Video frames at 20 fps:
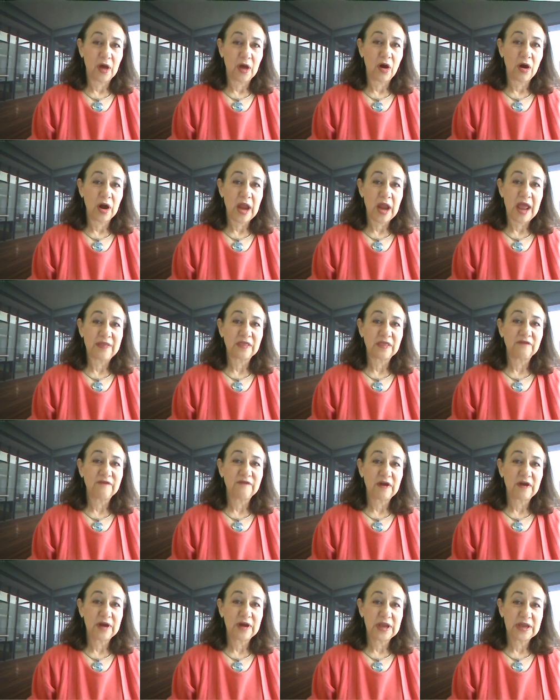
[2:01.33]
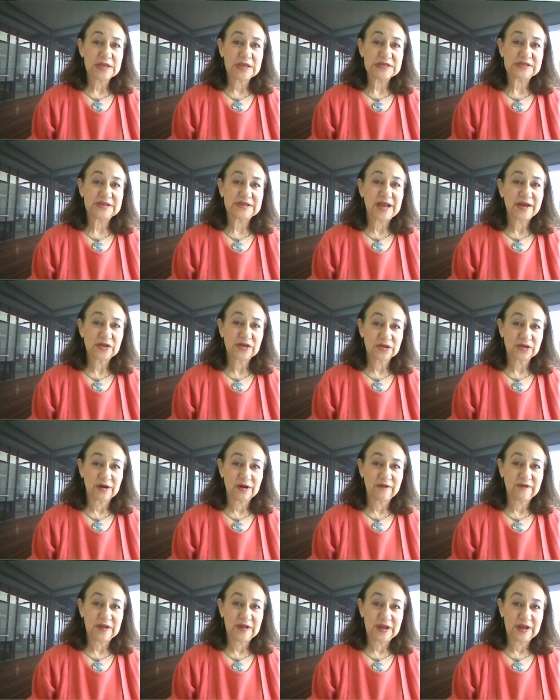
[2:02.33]
are at the very center
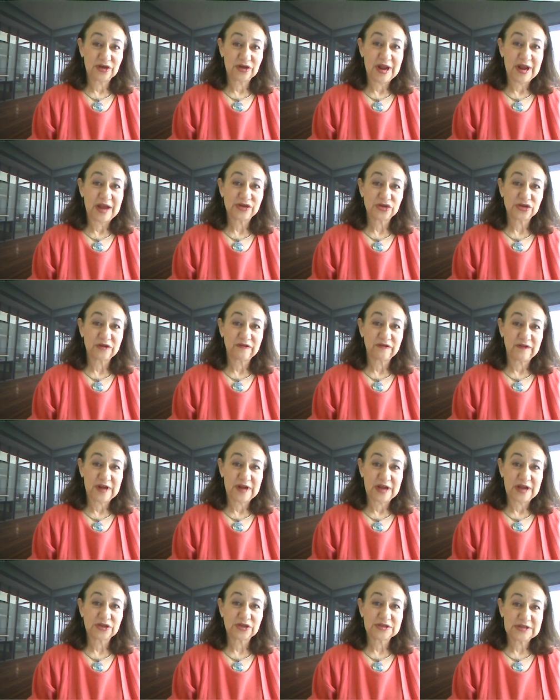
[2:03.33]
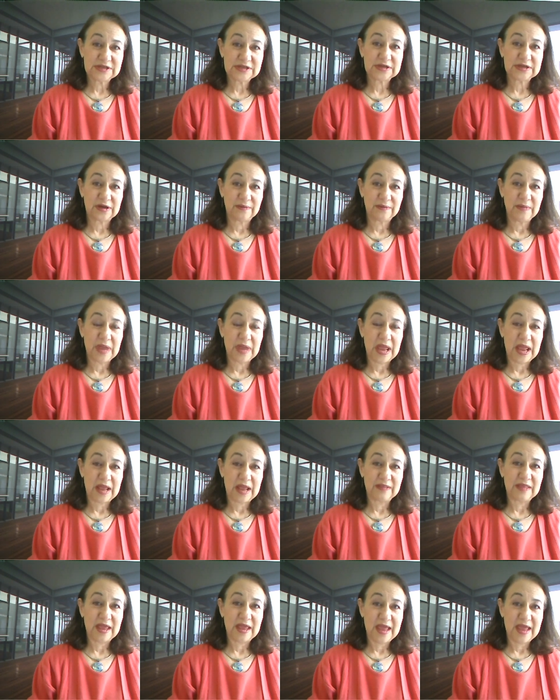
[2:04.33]
of the international financial system,
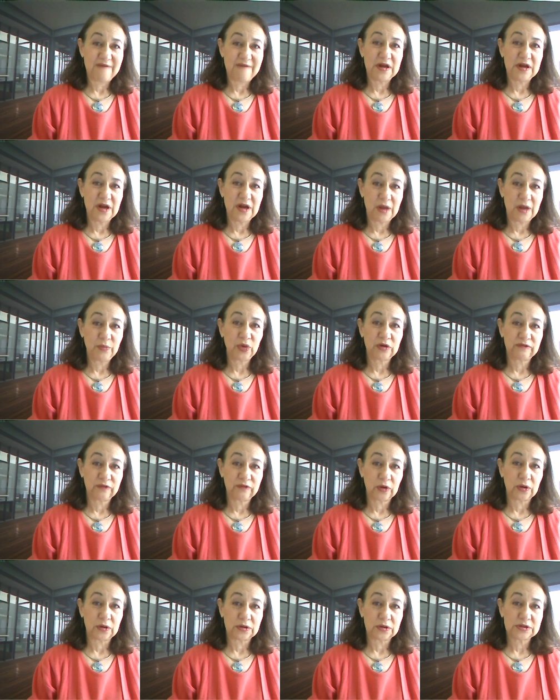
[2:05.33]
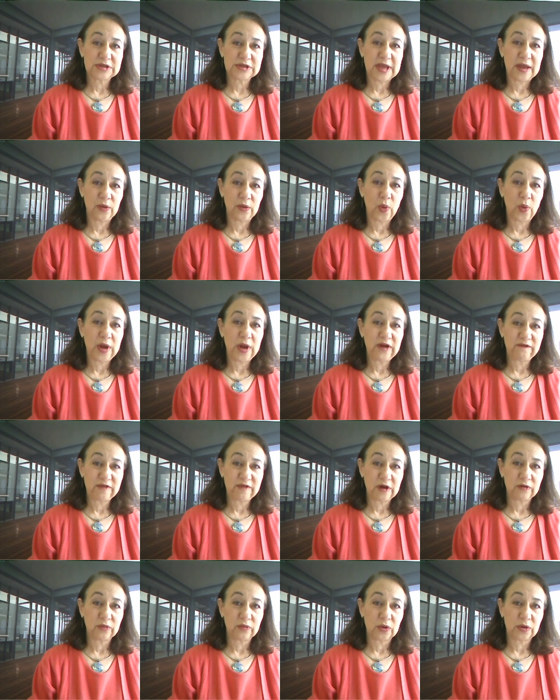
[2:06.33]
and they have a number of roles, and one
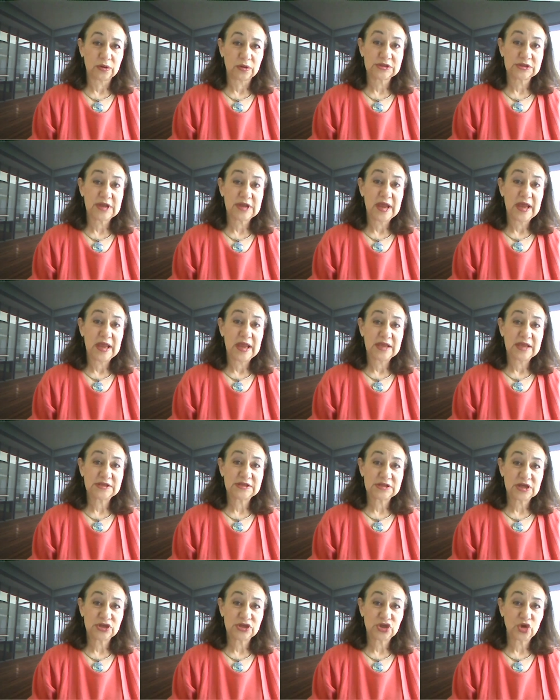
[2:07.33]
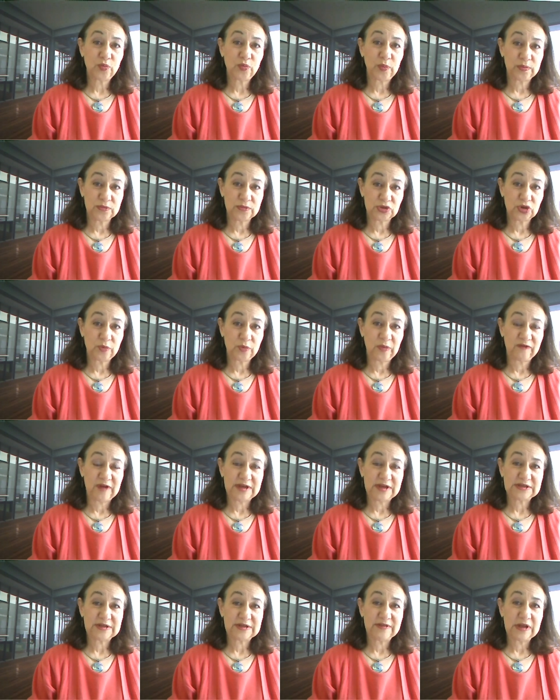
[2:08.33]
of their roles is to
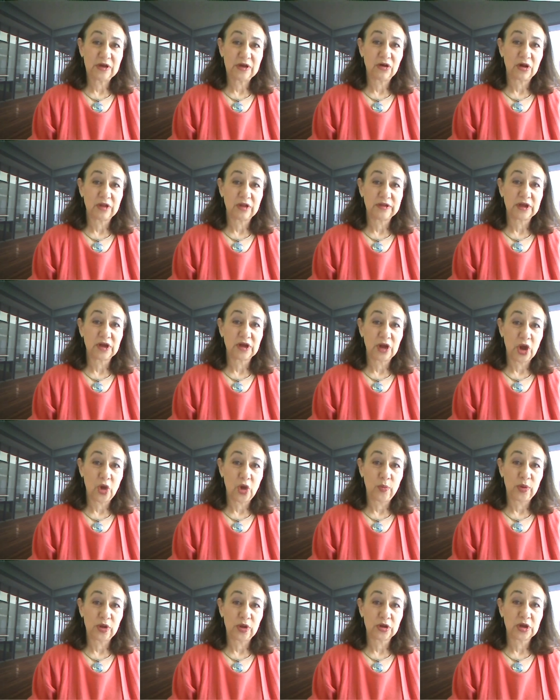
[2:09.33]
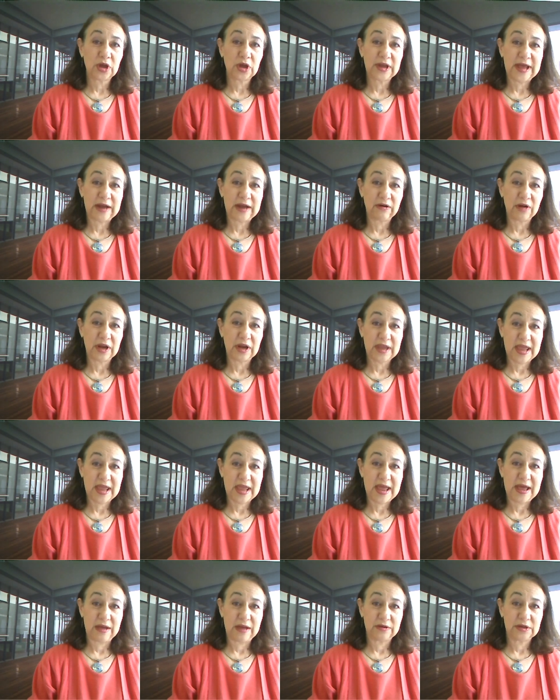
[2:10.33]
supervise something called the Global Collateral
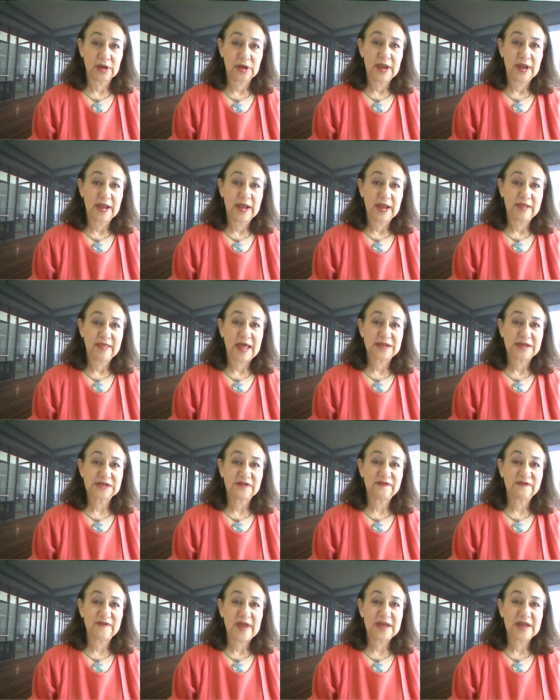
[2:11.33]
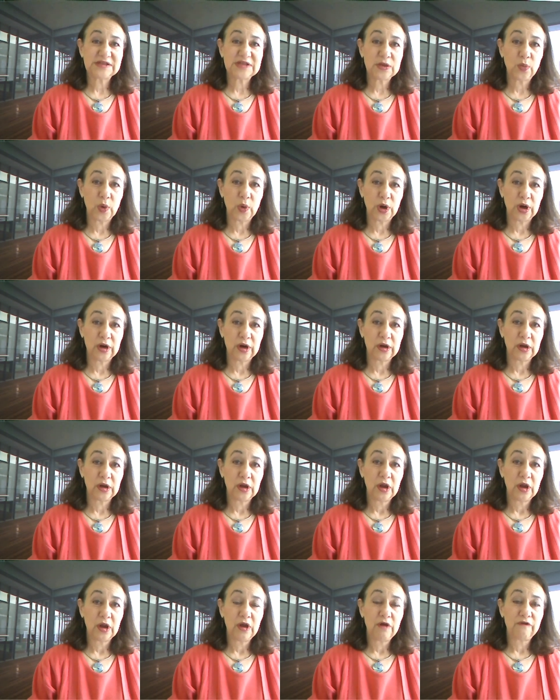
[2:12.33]
Account. That's a fancy word
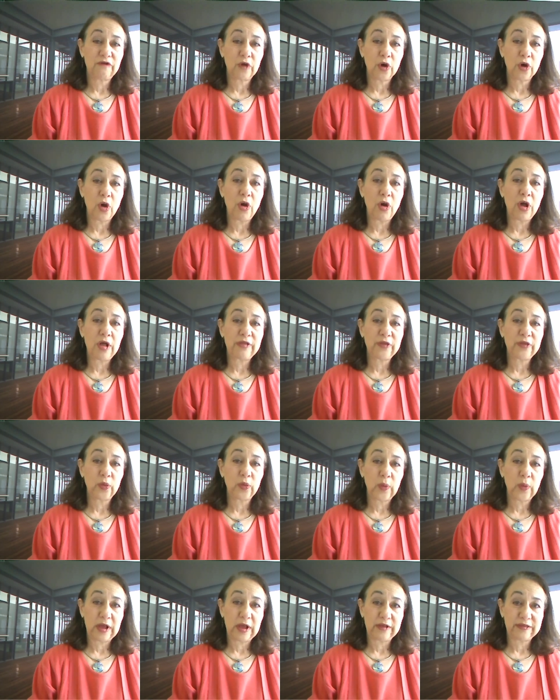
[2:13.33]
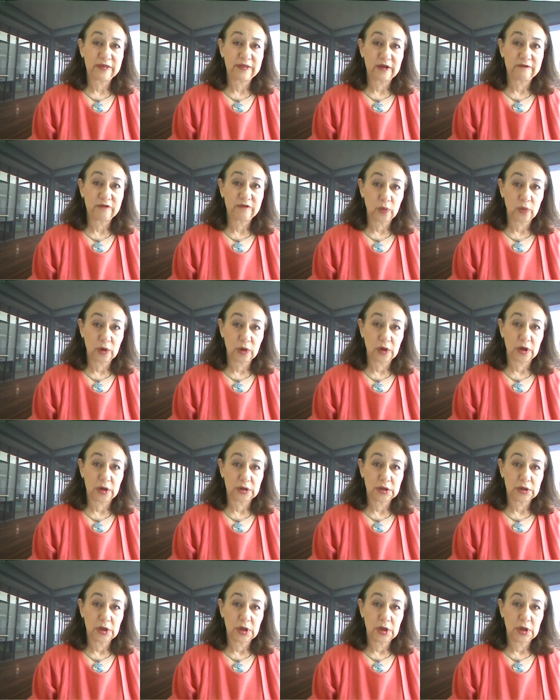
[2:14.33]
for all the wealth of the
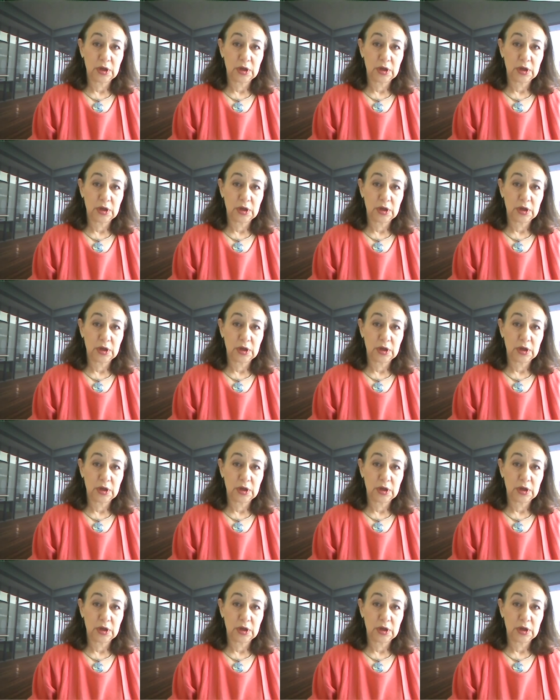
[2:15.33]
world.